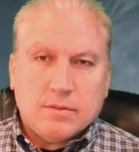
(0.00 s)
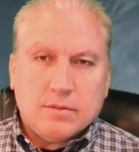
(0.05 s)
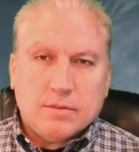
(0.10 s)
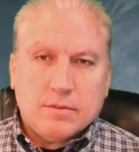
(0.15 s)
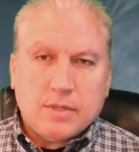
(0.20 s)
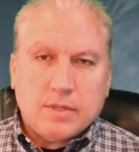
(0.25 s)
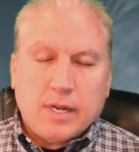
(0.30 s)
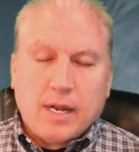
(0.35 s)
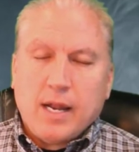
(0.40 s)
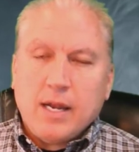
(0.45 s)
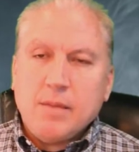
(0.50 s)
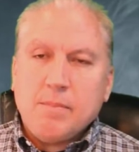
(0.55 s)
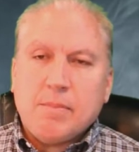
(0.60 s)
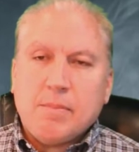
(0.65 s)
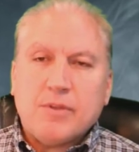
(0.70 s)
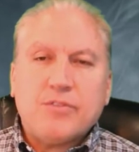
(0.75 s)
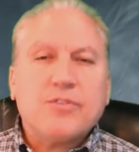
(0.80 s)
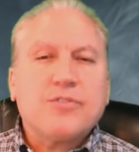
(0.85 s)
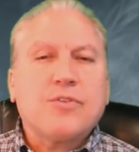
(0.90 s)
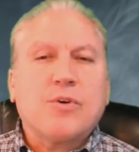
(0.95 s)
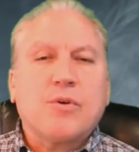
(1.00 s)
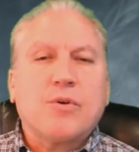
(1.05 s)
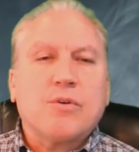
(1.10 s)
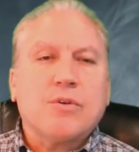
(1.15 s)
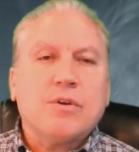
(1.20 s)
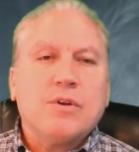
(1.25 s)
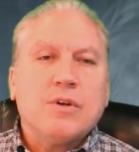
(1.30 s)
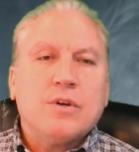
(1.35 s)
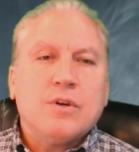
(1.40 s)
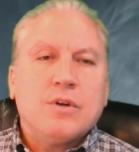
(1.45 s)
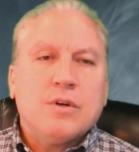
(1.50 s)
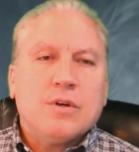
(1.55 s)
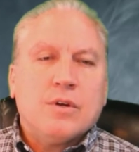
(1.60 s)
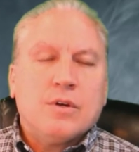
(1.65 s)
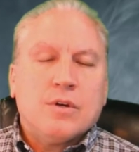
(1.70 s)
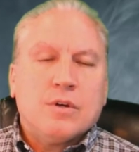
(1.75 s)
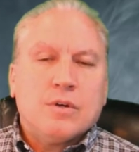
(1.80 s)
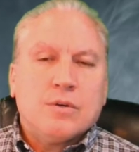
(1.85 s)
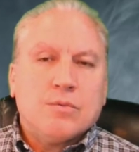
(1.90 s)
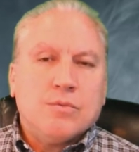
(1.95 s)
And any business owner
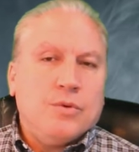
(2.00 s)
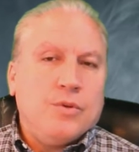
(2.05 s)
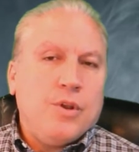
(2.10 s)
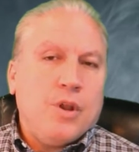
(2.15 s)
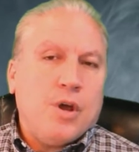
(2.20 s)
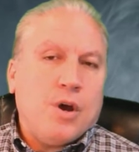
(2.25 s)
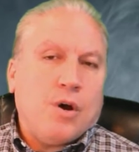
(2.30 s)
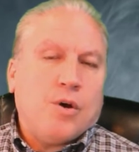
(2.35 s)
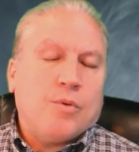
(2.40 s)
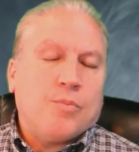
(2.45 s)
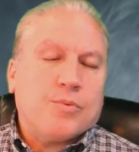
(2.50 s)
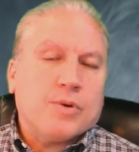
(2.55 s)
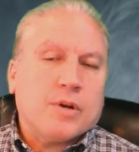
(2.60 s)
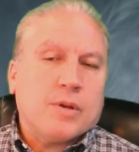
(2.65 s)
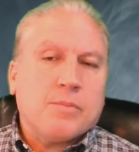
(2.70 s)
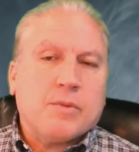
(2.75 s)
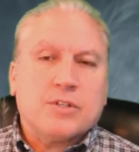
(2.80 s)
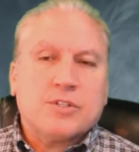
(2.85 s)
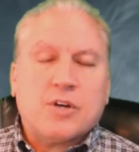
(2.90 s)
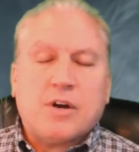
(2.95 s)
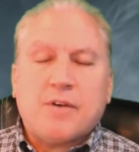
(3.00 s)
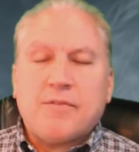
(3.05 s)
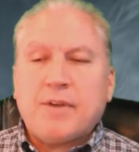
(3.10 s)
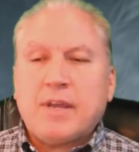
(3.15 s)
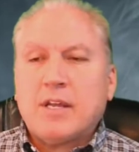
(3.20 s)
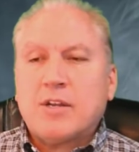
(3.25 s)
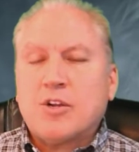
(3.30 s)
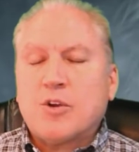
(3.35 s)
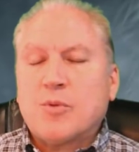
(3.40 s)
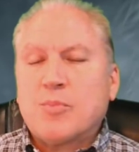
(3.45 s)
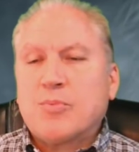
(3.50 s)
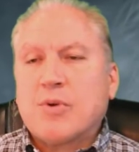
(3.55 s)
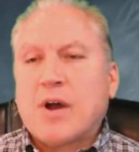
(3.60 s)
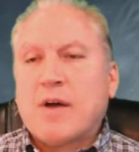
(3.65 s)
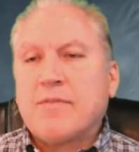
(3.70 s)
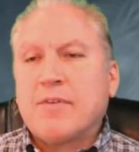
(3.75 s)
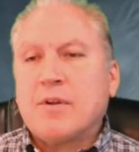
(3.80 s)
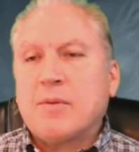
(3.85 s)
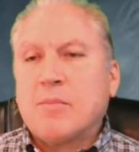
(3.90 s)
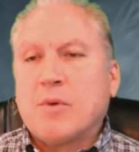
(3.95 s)
will know pretty much offhand your
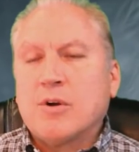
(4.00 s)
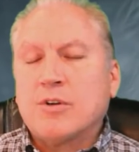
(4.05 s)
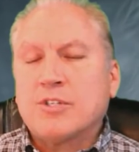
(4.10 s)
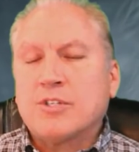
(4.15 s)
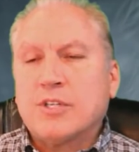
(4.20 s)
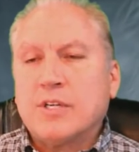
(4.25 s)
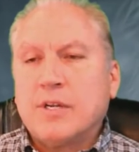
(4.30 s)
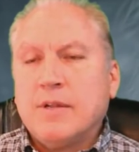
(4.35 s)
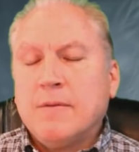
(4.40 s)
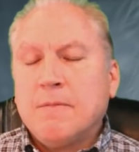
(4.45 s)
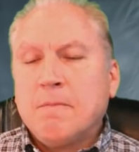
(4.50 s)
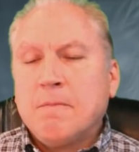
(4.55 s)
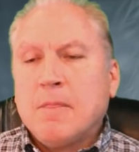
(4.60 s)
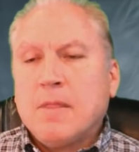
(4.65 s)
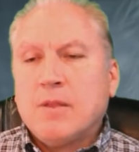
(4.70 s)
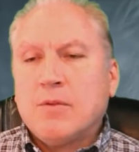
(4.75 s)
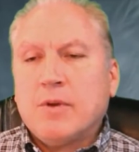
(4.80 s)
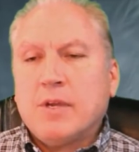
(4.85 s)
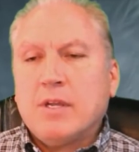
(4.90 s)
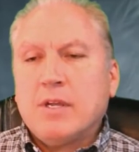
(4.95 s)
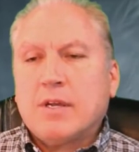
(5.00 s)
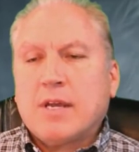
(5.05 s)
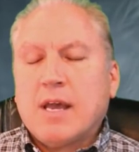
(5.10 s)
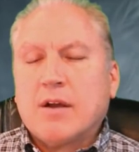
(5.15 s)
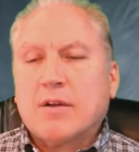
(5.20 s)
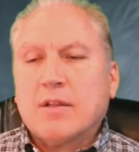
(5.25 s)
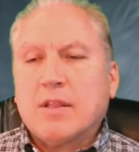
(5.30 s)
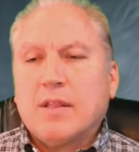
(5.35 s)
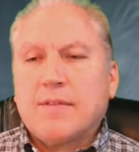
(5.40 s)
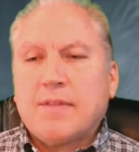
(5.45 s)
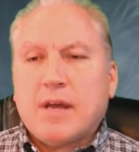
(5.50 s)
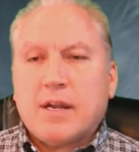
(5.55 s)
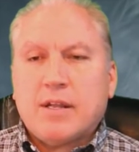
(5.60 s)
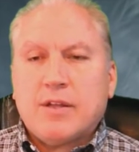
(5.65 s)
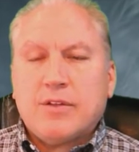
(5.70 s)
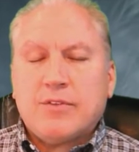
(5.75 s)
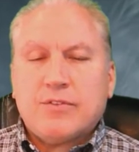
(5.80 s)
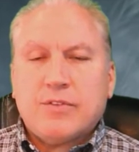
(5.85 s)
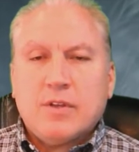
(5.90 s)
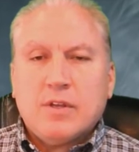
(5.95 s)
profit margin. And the way you calculate that
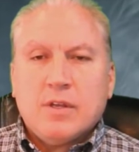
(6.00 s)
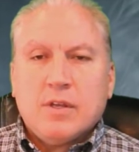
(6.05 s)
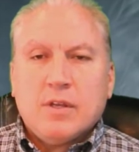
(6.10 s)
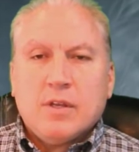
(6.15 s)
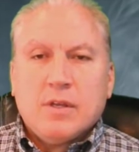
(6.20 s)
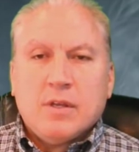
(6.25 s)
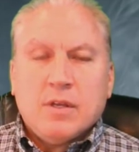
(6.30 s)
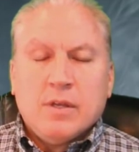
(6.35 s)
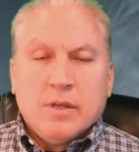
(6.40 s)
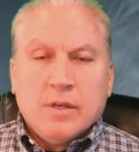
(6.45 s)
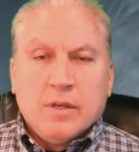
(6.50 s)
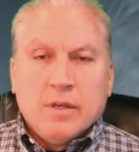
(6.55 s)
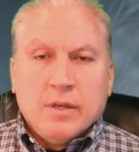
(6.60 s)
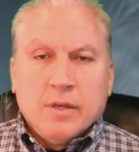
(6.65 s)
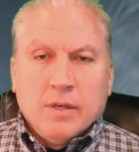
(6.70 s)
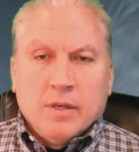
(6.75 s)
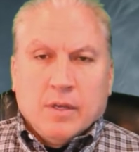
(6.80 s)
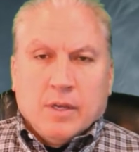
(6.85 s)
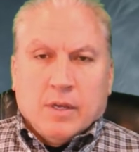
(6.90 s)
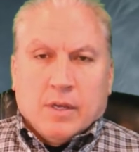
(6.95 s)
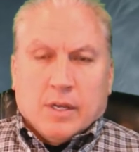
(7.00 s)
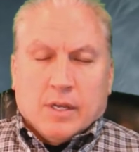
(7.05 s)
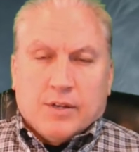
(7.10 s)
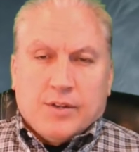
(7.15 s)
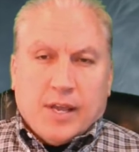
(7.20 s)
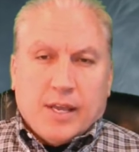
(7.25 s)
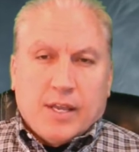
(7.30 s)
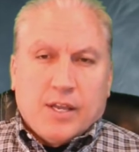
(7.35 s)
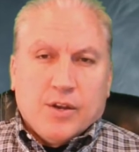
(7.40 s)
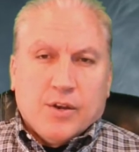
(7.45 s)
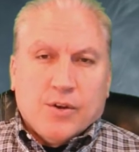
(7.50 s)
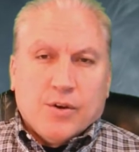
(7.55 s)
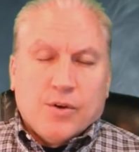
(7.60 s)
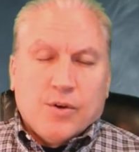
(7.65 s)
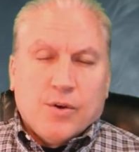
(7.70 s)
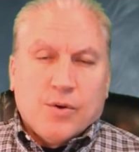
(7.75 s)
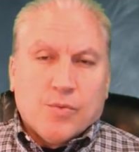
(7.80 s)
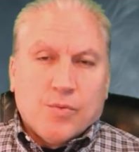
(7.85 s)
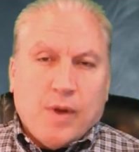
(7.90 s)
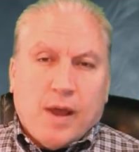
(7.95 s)
is you take
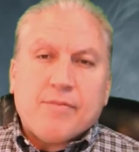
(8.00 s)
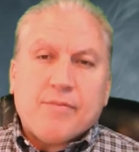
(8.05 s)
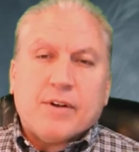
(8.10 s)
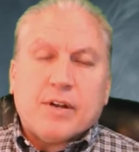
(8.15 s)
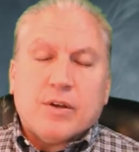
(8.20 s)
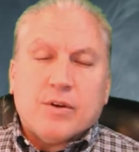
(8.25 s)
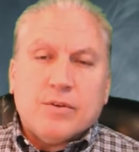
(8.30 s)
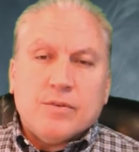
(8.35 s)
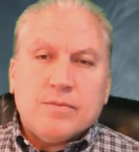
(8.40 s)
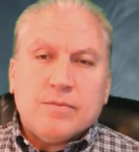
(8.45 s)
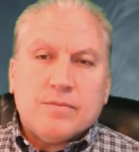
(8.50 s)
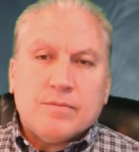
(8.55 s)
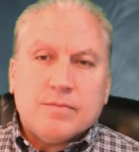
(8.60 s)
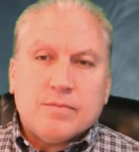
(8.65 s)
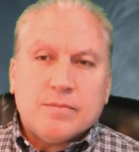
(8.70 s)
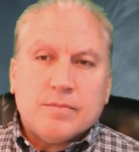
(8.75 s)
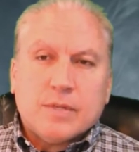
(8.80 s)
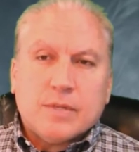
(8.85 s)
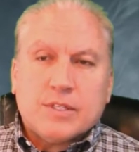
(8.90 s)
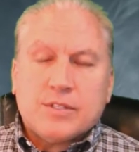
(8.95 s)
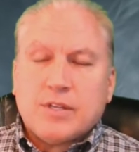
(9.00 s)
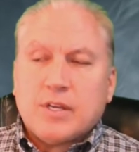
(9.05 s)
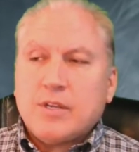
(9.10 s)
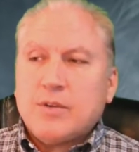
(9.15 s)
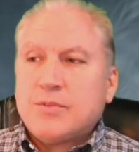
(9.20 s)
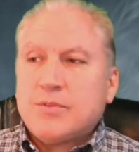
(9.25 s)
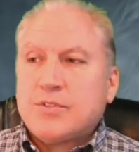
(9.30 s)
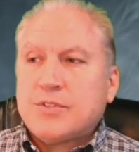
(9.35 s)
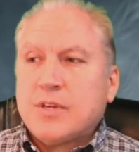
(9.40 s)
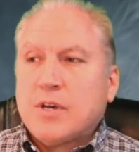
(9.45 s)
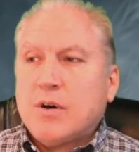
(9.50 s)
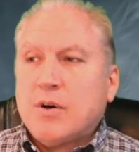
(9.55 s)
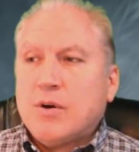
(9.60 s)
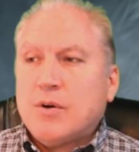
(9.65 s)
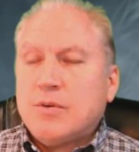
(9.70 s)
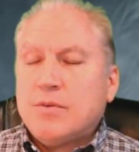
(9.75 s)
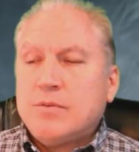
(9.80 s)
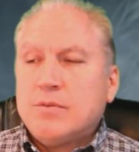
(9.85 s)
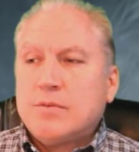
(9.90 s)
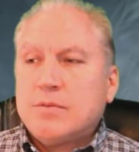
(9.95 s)
your revenue, let's say you
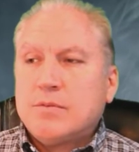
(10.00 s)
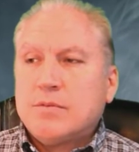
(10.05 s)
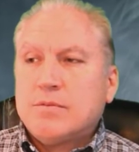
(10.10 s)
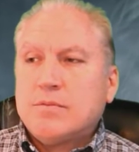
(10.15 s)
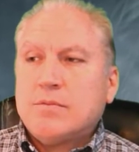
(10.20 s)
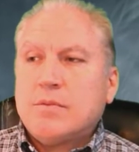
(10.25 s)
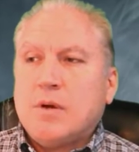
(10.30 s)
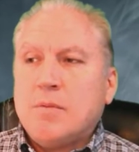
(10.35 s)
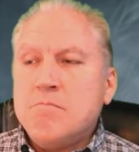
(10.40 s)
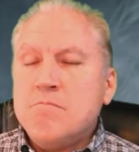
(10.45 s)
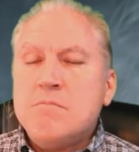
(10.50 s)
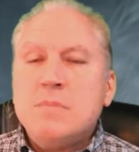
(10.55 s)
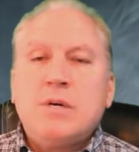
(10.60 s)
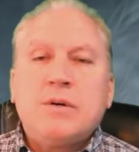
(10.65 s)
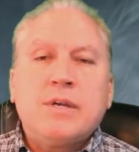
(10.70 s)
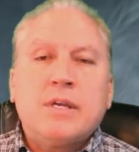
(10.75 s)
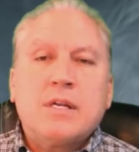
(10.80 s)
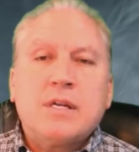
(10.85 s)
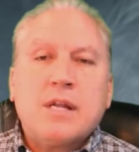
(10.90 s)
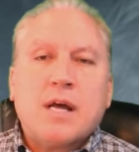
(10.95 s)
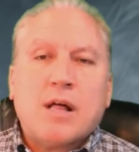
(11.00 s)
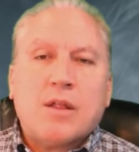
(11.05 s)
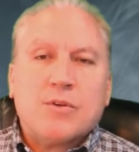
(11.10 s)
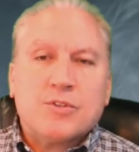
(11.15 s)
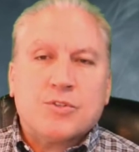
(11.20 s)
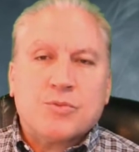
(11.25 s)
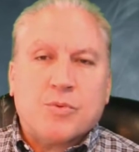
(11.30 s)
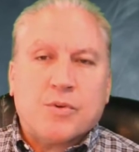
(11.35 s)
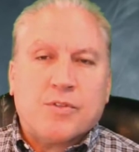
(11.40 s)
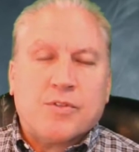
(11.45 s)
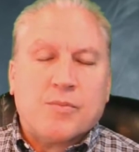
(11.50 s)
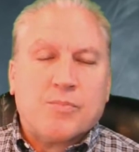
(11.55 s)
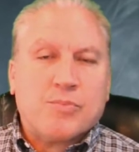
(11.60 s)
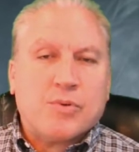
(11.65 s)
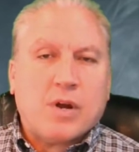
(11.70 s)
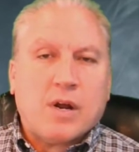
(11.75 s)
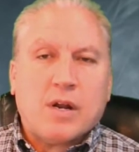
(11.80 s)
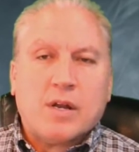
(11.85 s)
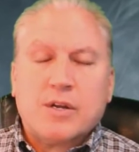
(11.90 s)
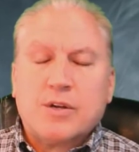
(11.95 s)
sell $1 million worth of
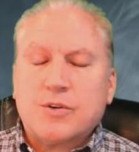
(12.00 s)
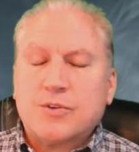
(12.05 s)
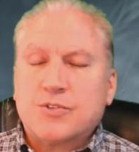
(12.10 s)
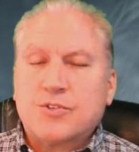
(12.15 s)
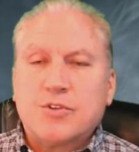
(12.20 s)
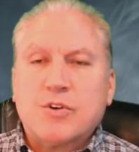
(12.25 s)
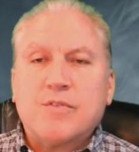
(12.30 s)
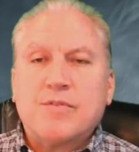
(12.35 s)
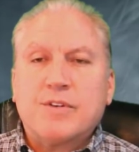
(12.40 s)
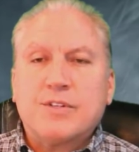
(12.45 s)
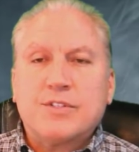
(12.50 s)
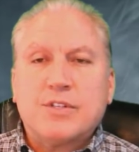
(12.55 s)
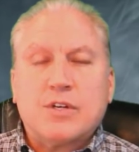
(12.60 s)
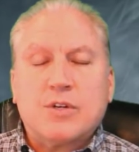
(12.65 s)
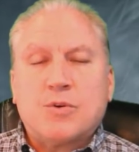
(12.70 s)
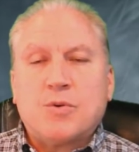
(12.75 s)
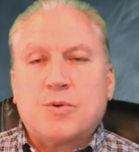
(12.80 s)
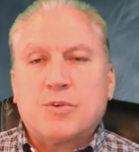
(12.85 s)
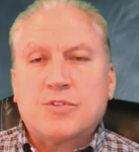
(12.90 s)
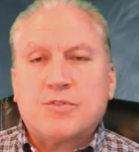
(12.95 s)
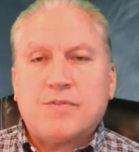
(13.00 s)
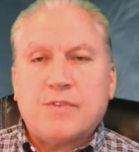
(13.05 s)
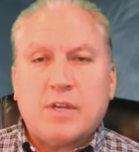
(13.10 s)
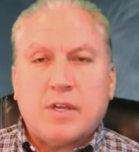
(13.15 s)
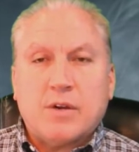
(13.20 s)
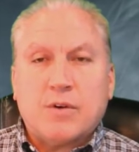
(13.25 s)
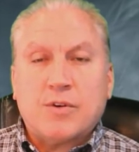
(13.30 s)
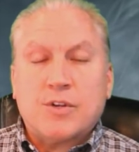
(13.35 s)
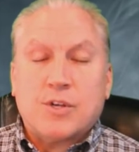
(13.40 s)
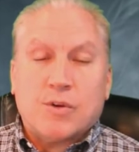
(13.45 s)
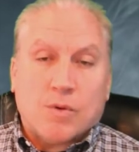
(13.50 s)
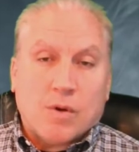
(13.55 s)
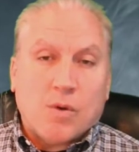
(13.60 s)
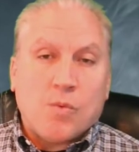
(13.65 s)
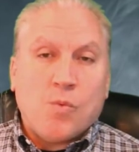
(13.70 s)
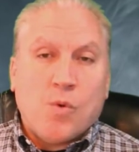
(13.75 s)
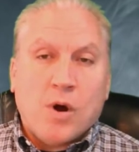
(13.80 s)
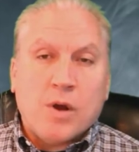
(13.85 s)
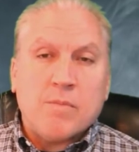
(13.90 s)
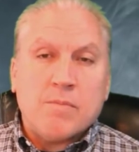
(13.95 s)
product or service in the course of a year. You're a
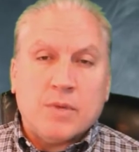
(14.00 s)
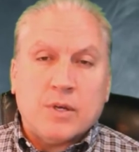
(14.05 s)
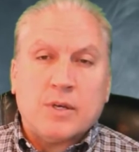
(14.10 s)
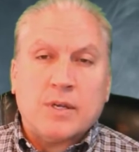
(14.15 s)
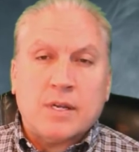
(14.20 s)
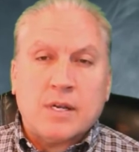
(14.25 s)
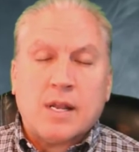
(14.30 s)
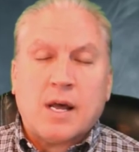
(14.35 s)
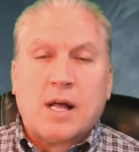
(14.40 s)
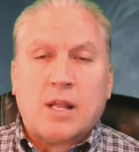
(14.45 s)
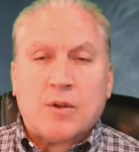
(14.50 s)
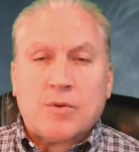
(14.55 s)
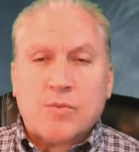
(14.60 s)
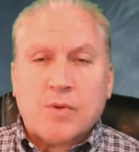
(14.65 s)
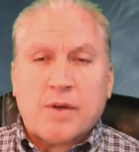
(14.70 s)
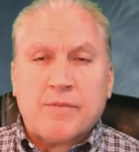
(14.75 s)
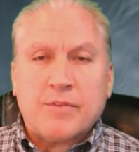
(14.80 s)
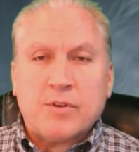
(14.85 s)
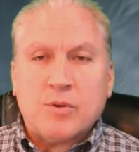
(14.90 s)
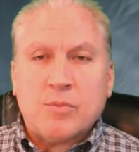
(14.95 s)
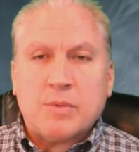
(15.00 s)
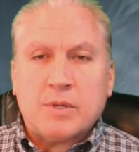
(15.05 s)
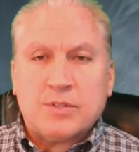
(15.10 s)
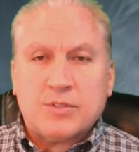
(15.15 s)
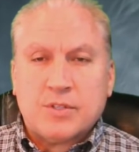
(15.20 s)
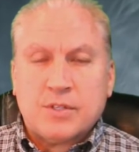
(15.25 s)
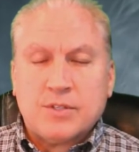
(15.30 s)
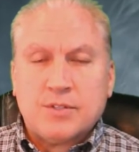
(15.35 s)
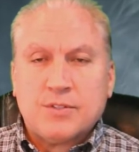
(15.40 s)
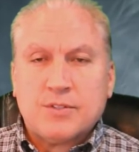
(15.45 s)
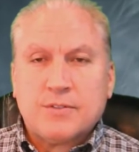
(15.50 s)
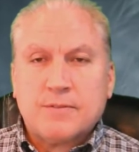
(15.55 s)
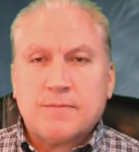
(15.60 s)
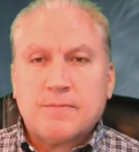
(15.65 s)
$1 million revenue business.